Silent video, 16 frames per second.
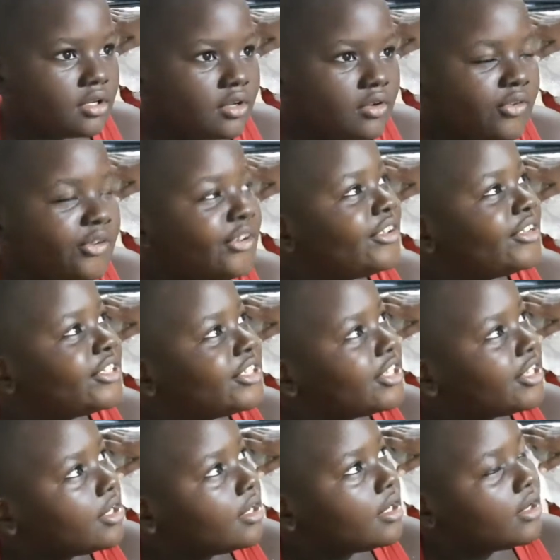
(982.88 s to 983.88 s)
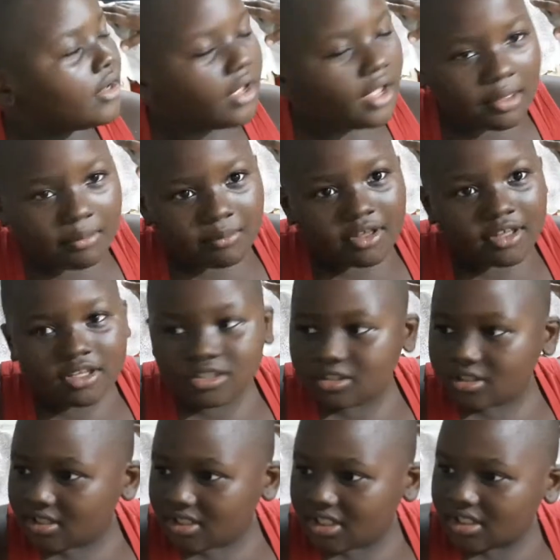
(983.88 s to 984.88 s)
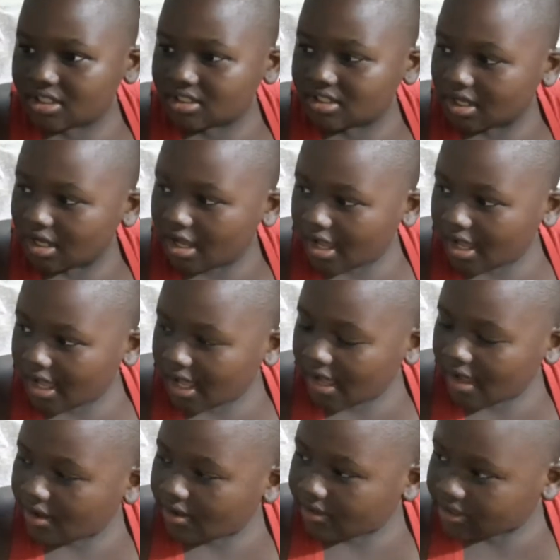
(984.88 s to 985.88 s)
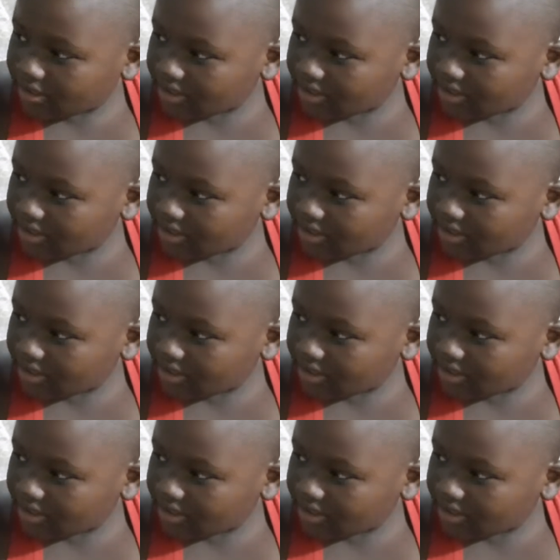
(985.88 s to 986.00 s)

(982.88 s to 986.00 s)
what was it? Grandma's Lisa house.